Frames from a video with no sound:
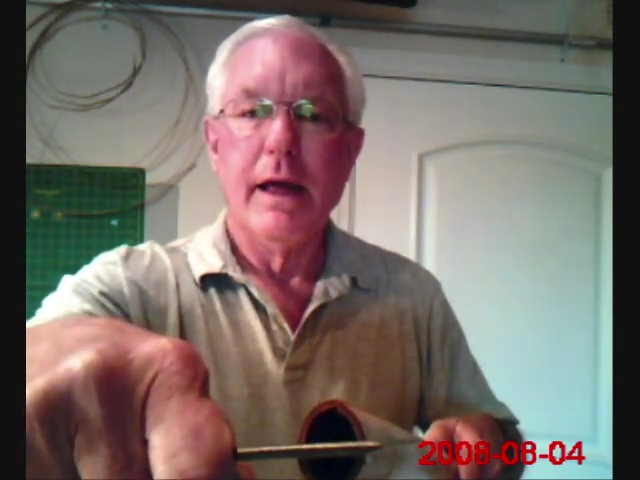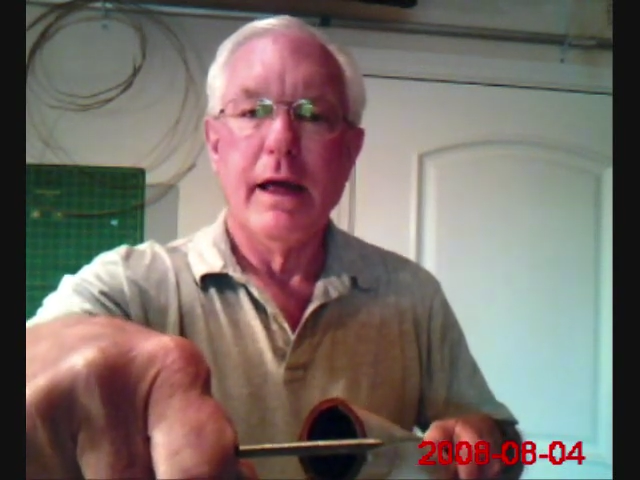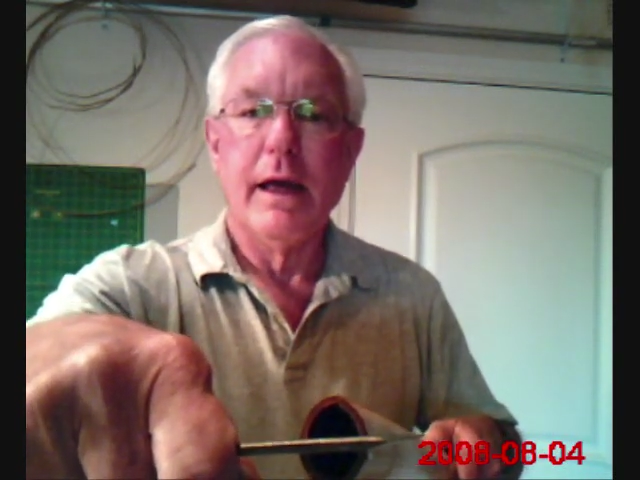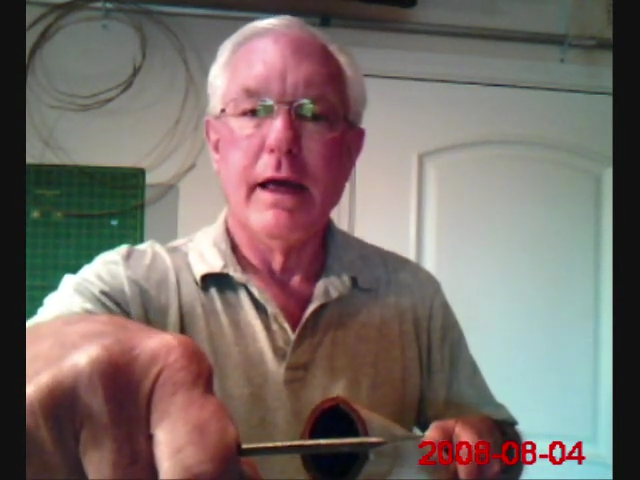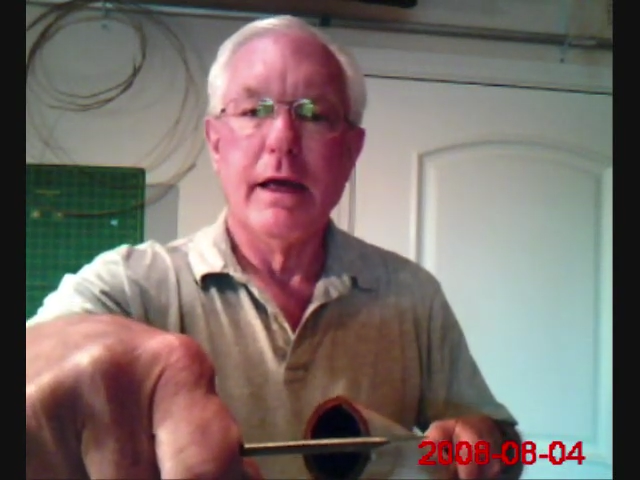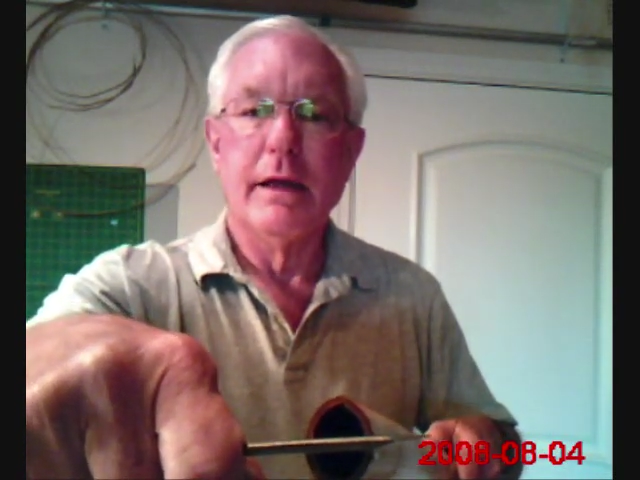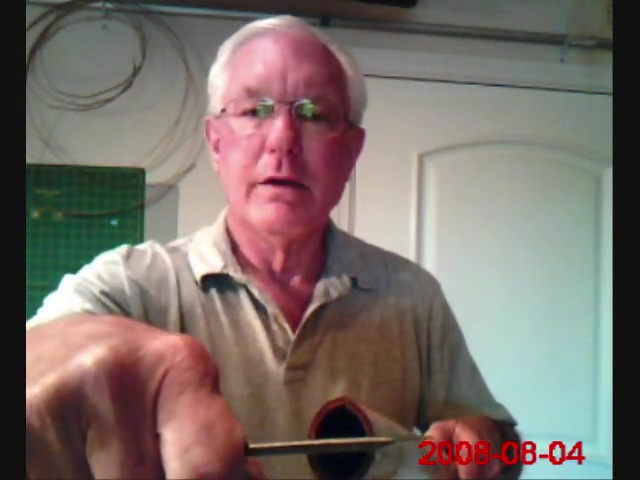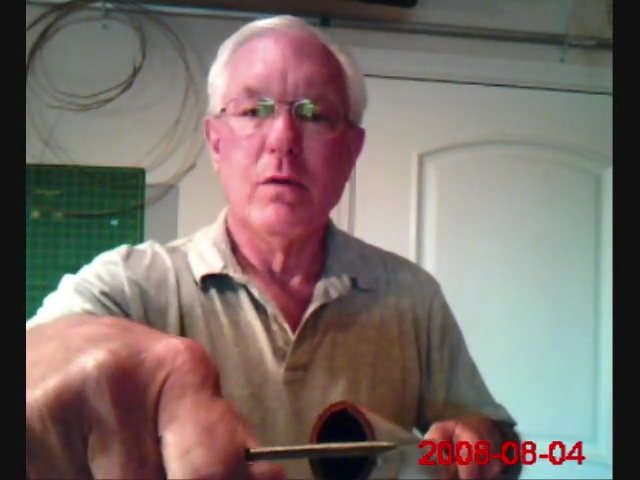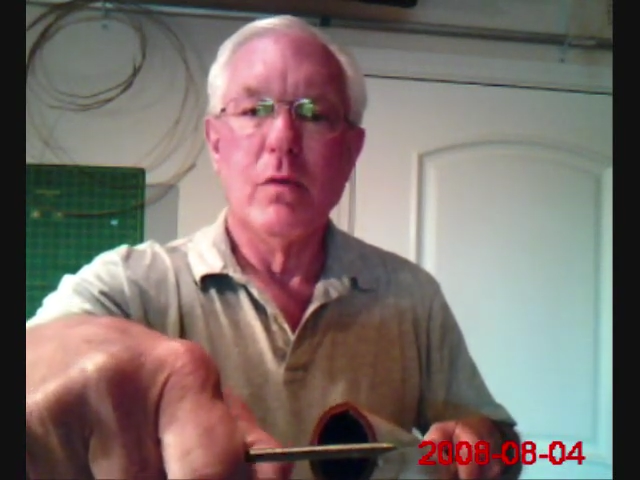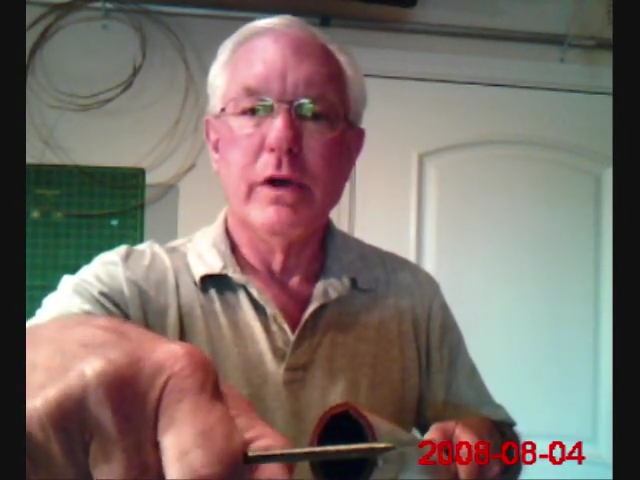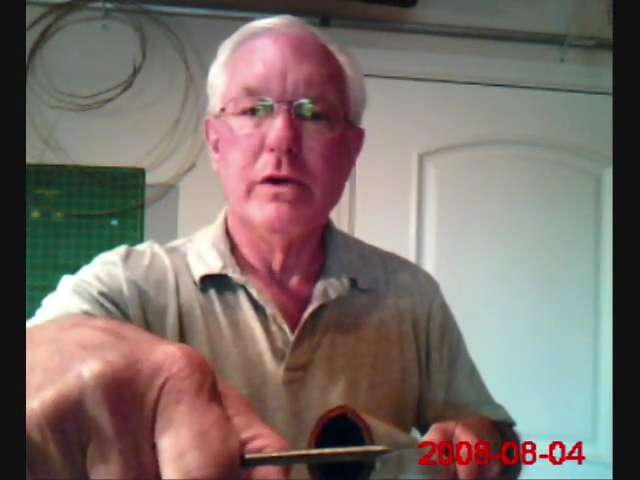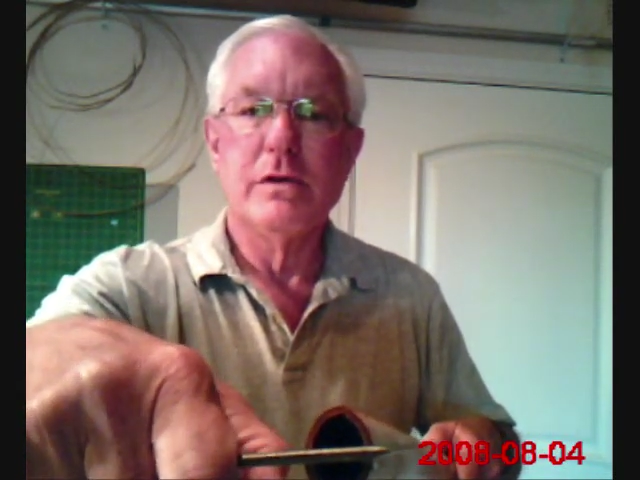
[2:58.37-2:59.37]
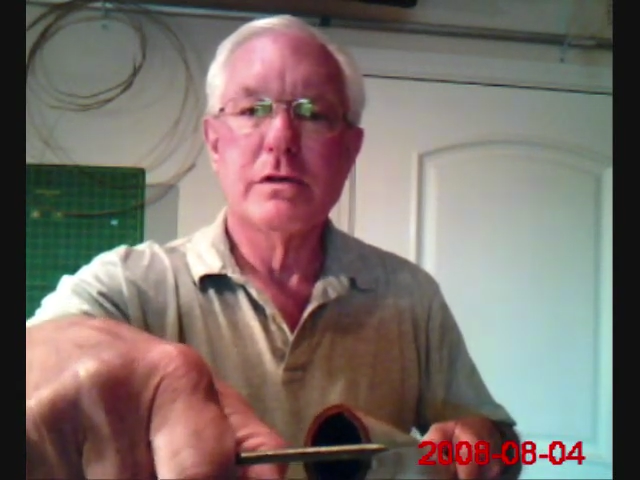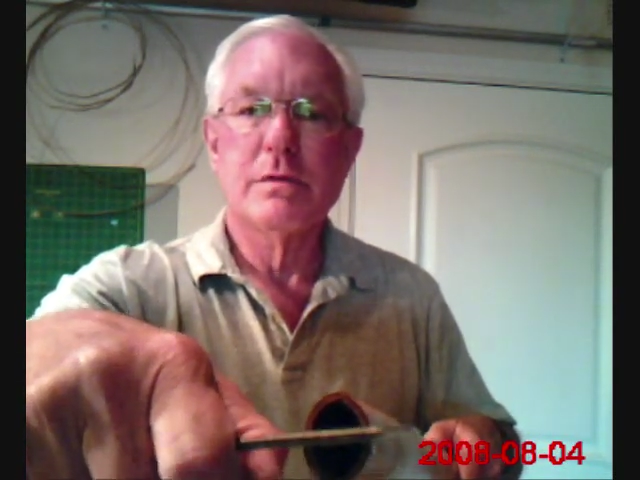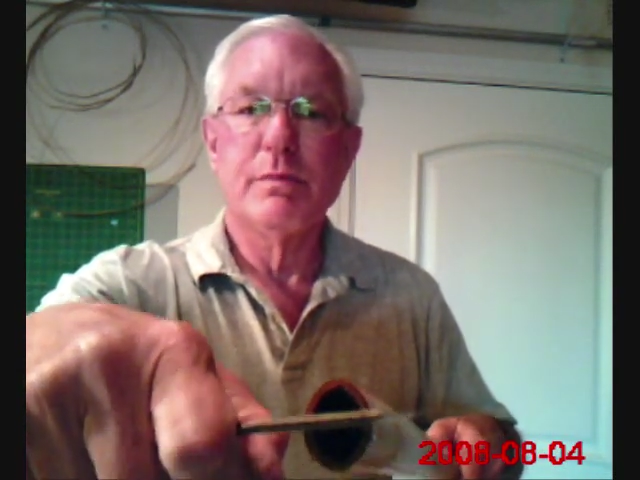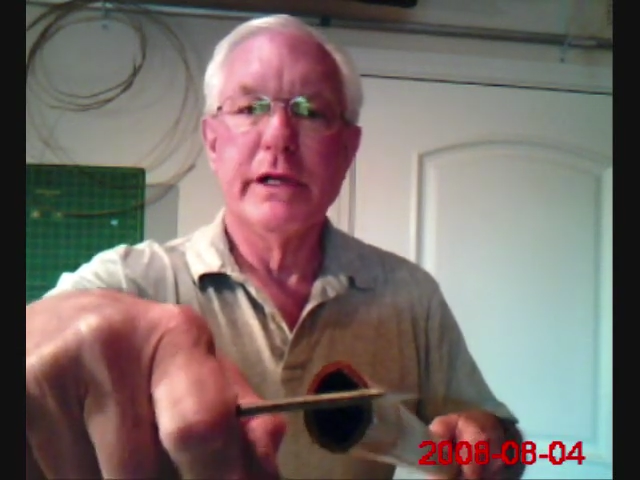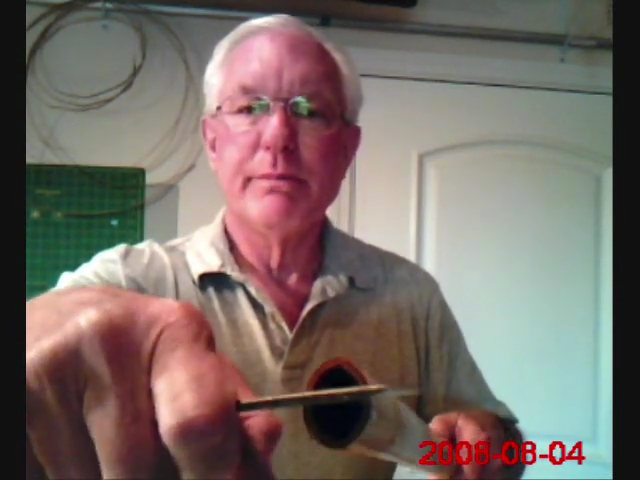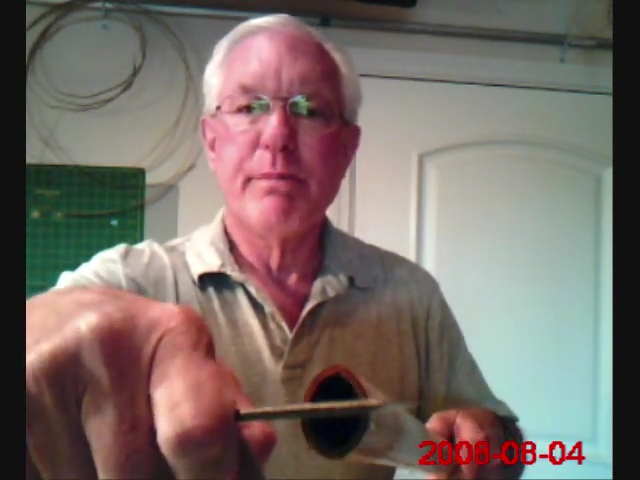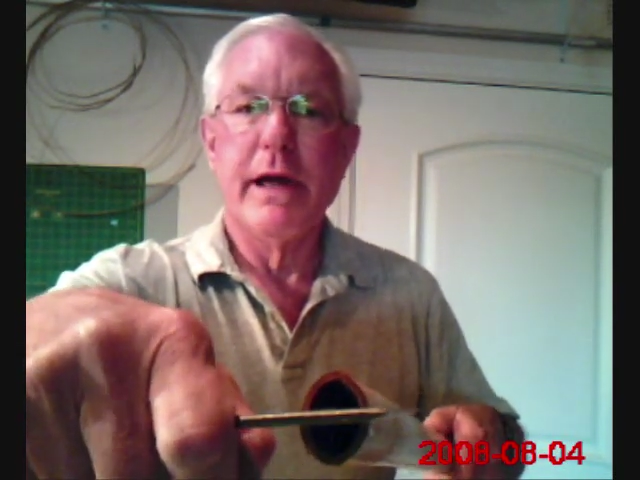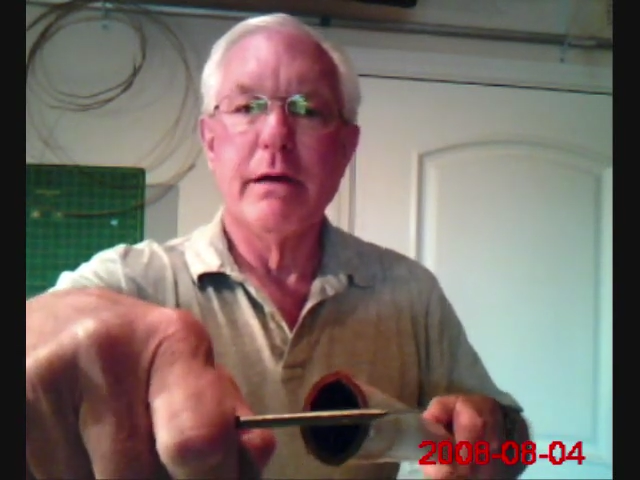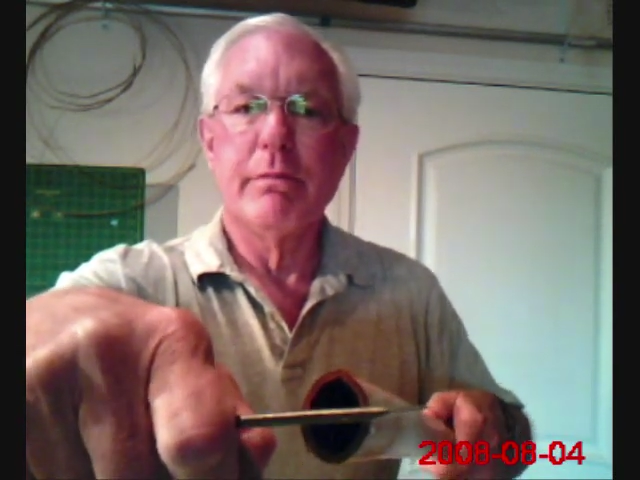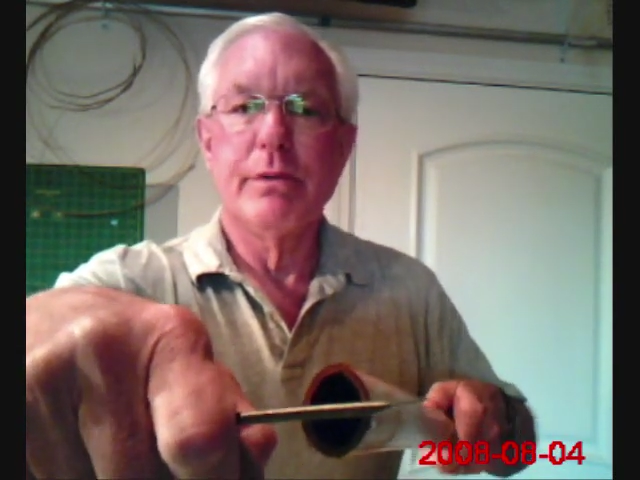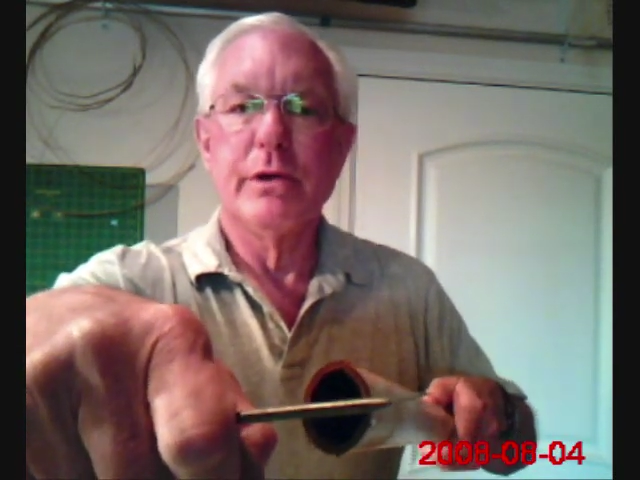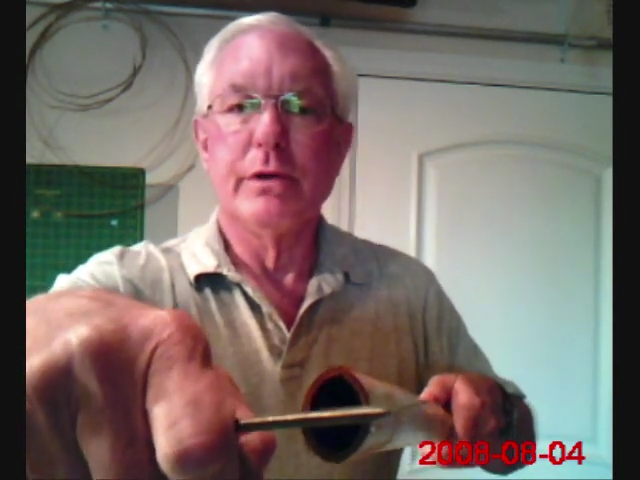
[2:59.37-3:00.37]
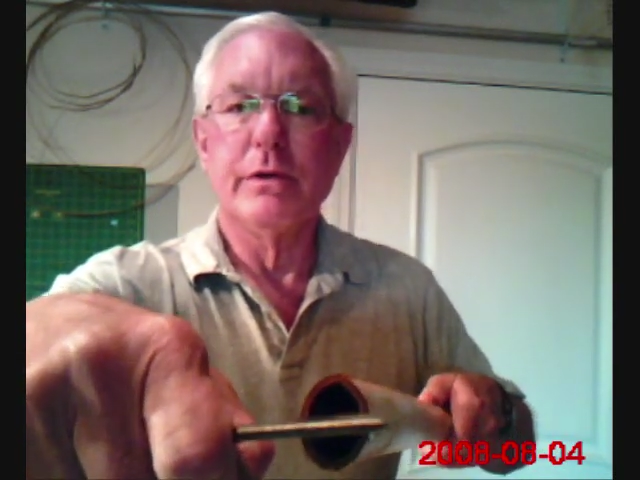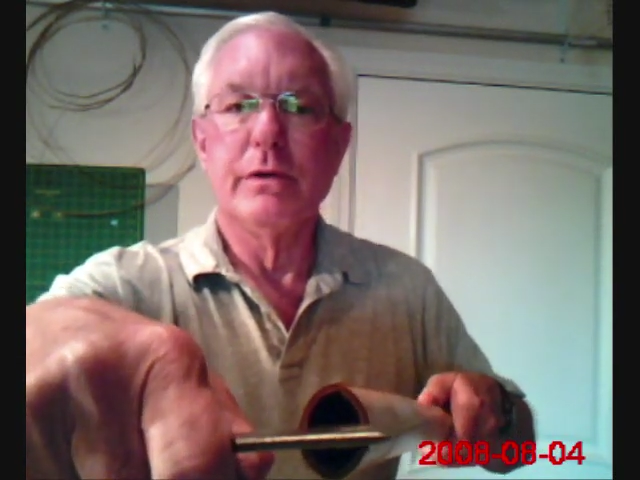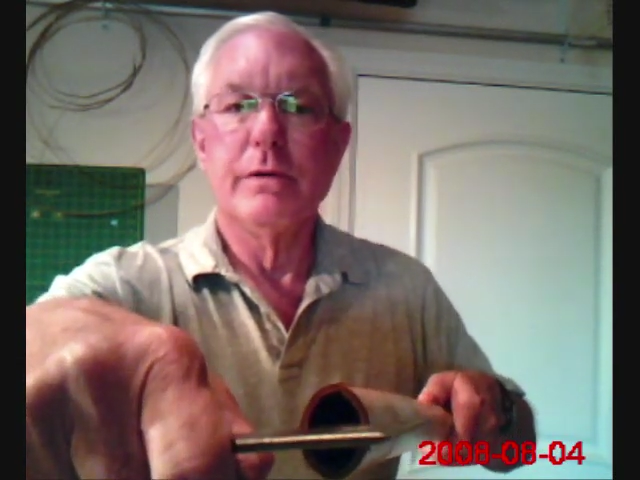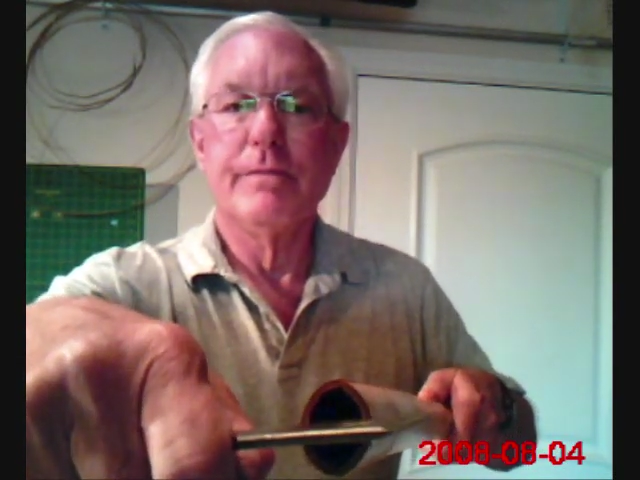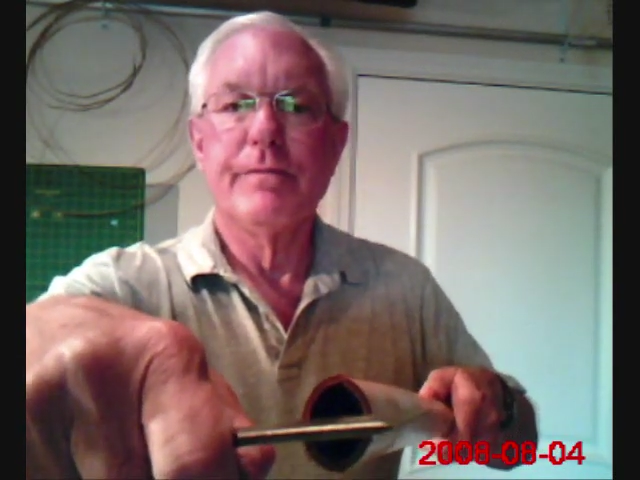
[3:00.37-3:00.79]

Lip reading: And when you split bamboo,